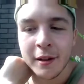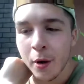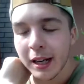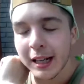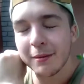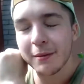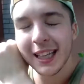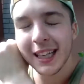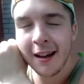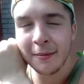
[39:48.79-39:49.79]
morning. I'm like,
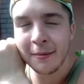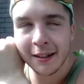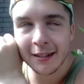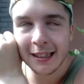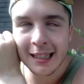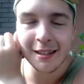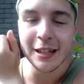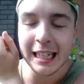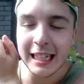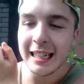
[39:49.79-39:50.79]
yeah, I'm down to listen
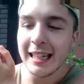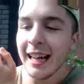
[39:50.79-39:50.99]
to it.